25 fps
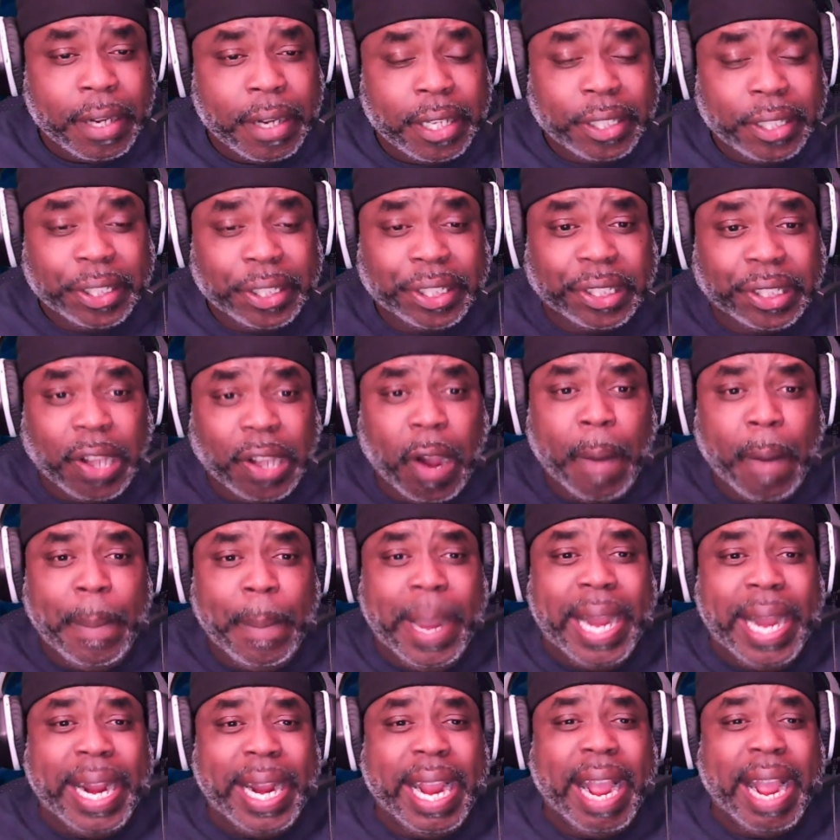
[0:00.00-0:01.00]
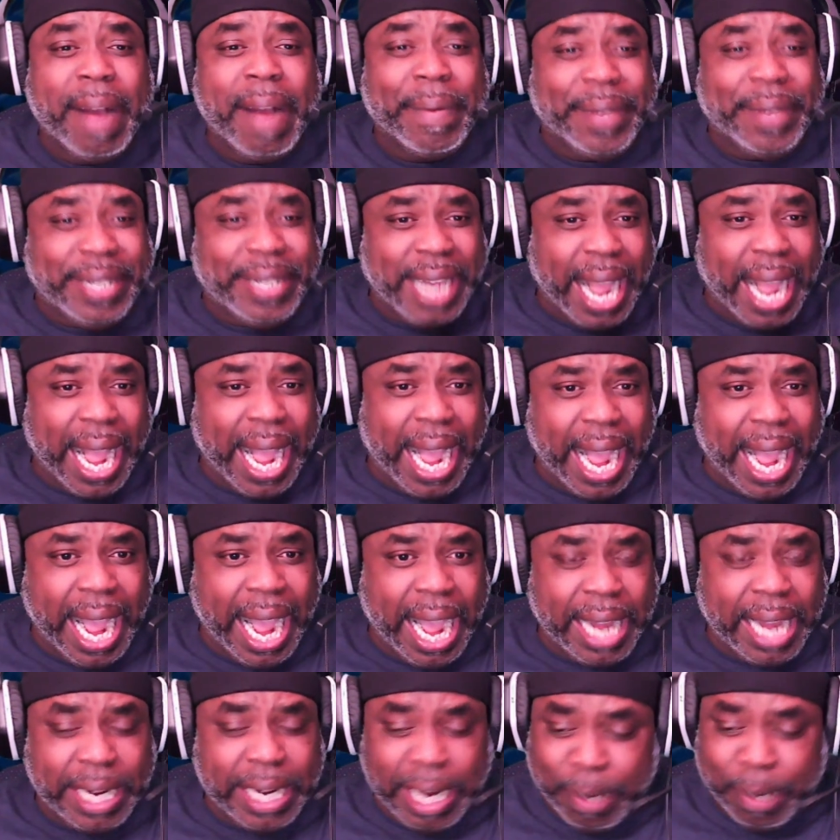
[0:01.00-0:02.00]
So many have died
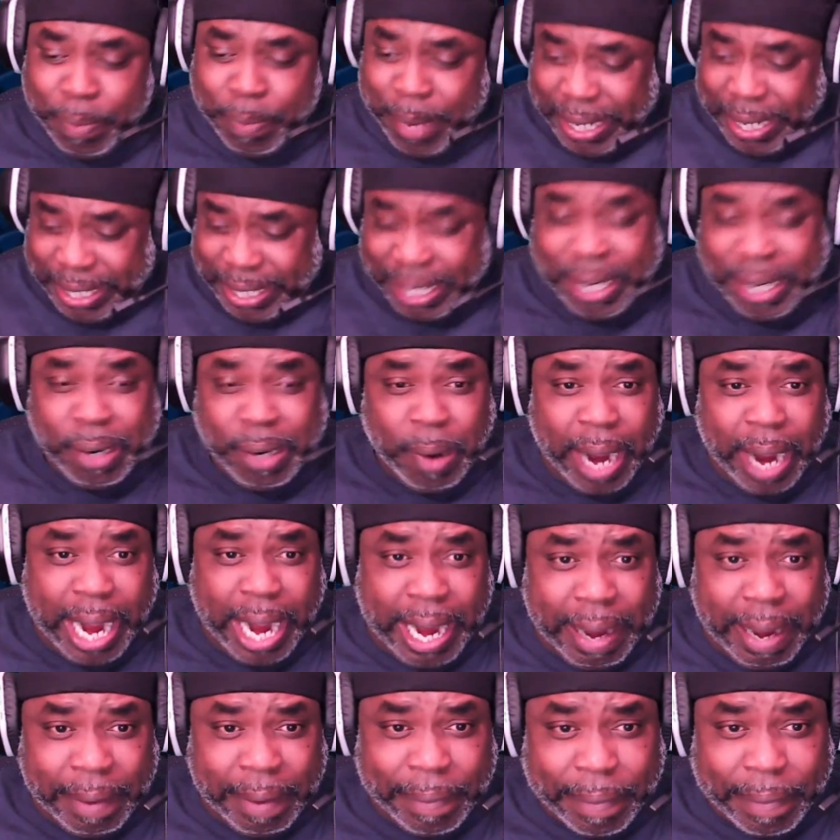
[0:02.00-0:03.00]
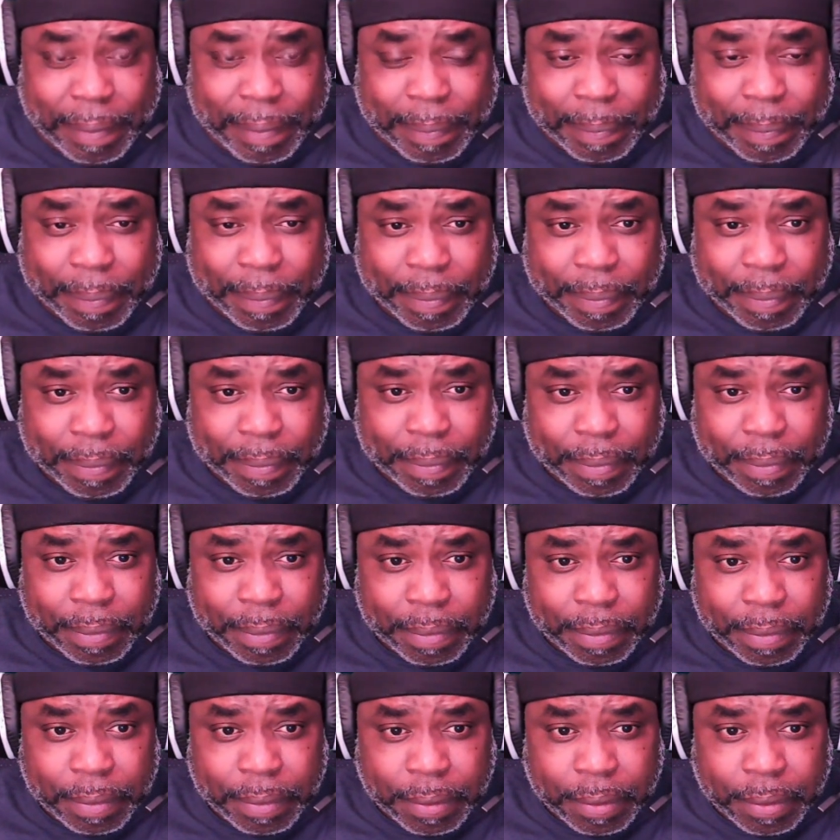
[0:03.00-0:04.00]
and went to the grave
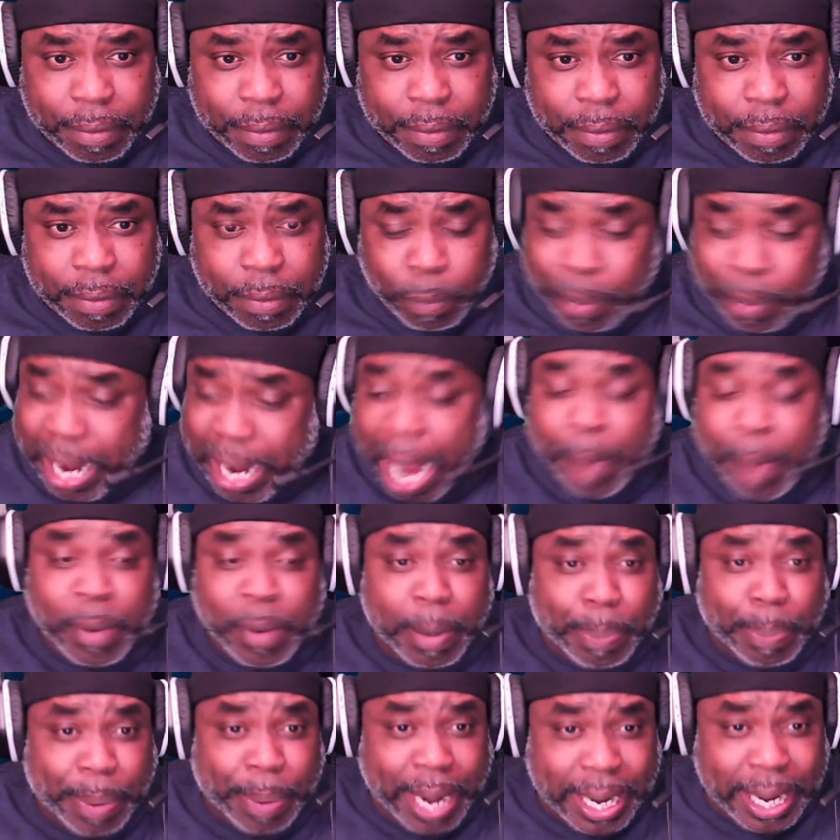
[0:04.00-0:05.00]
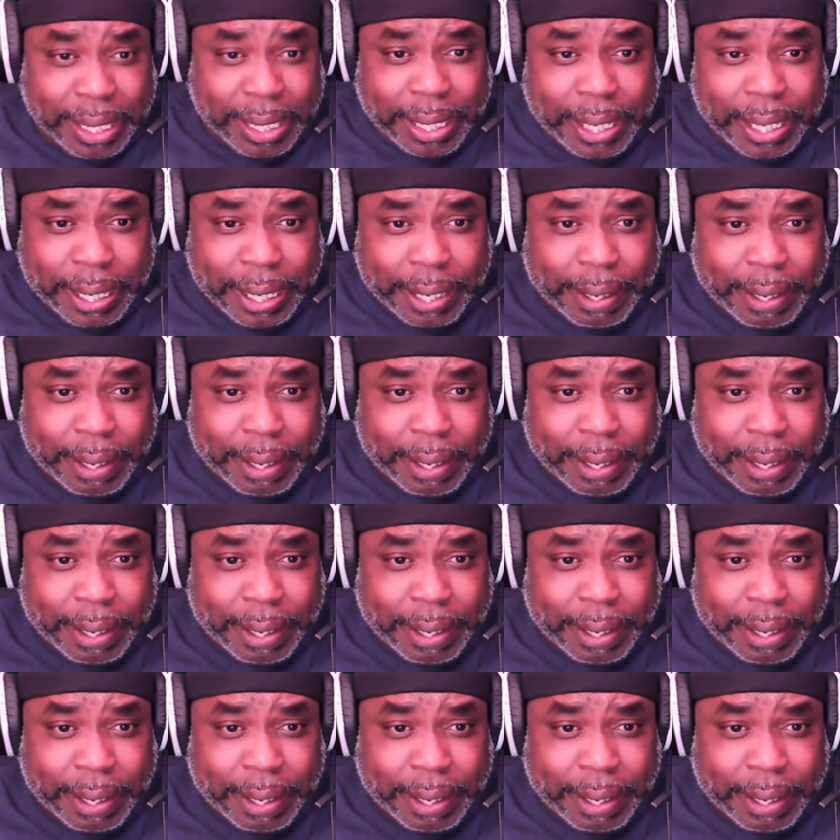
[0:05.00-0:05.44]
without repenting.